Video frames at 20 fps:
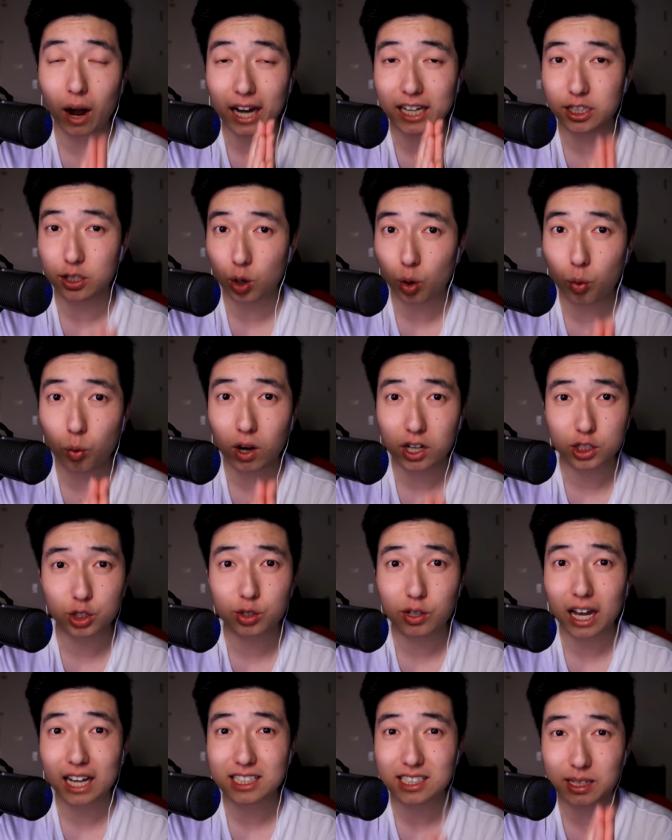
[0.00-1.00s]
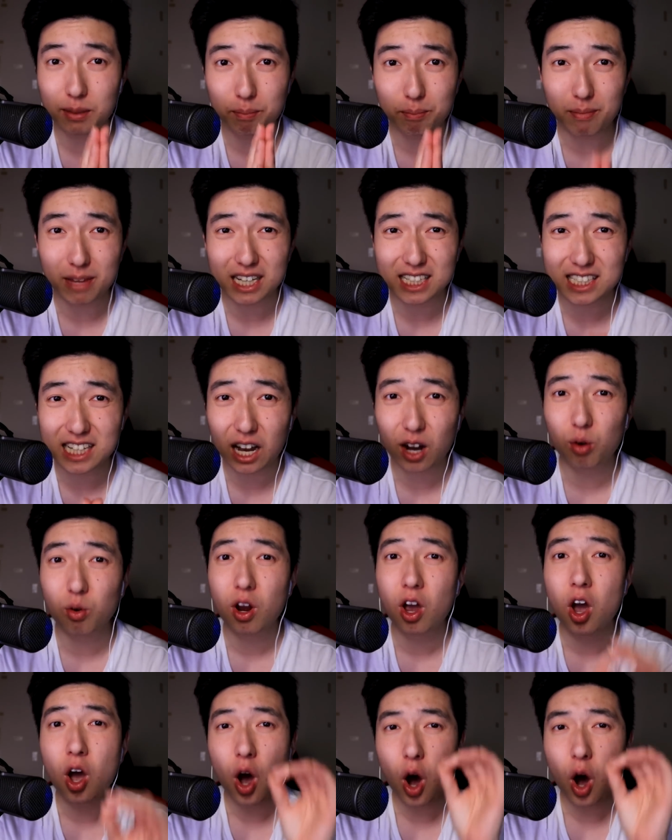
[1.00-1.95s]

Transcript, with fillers: I don't want you guys to miss out